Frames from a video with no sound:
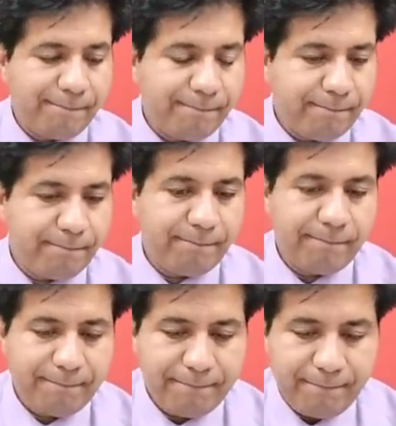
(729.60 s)

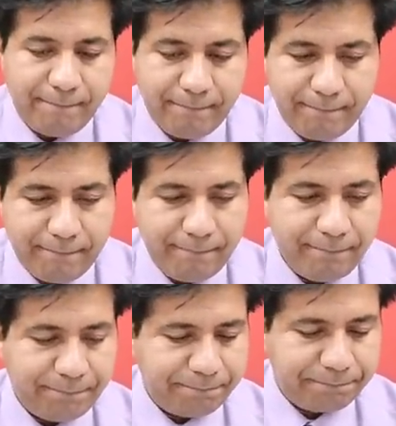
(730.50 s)

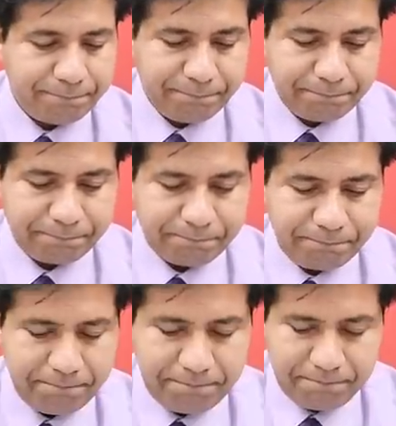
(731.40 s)

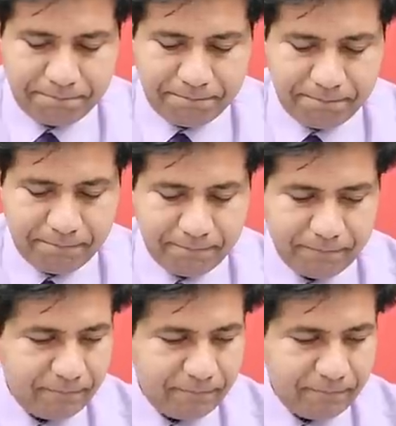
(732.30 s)
(silence)